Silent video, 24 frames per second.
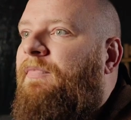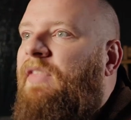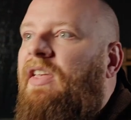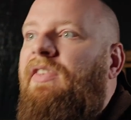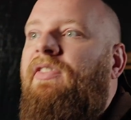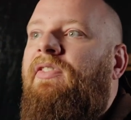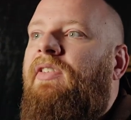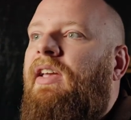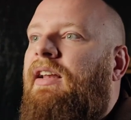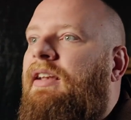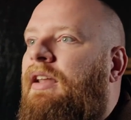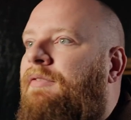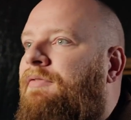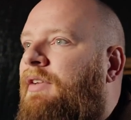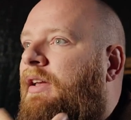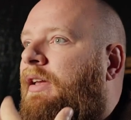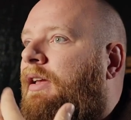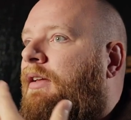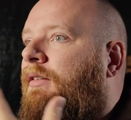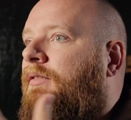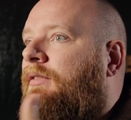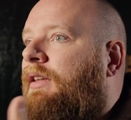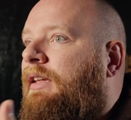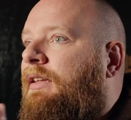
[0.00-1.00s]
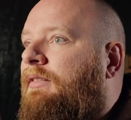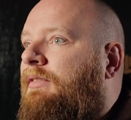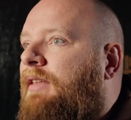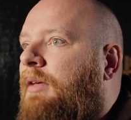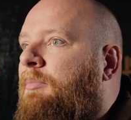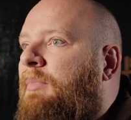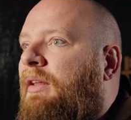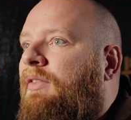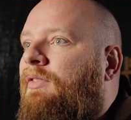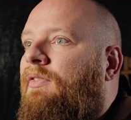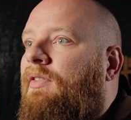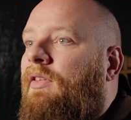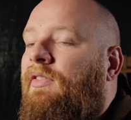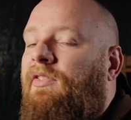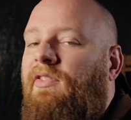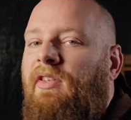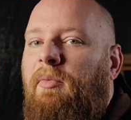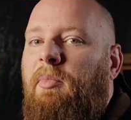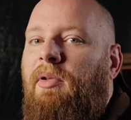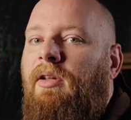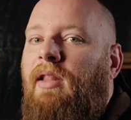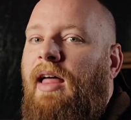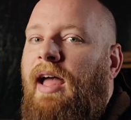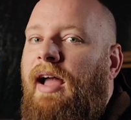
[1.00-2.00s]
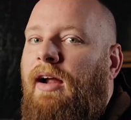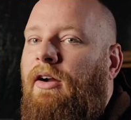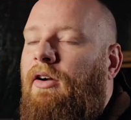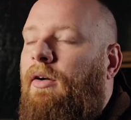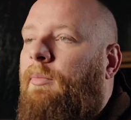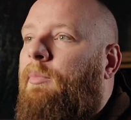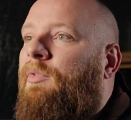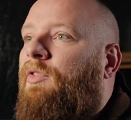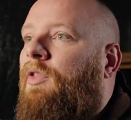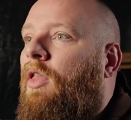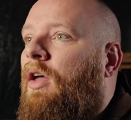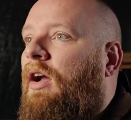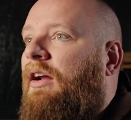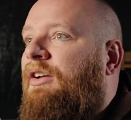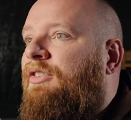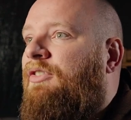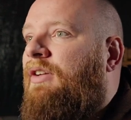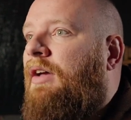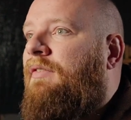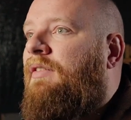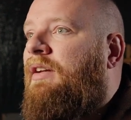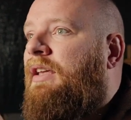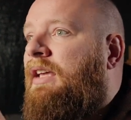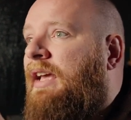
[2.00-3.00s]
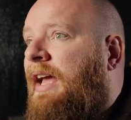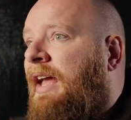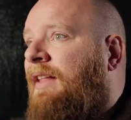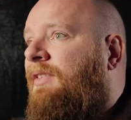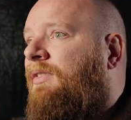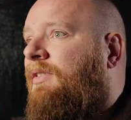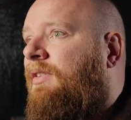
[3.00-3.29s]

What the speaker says: This significantly limits the simulacrum's longevity and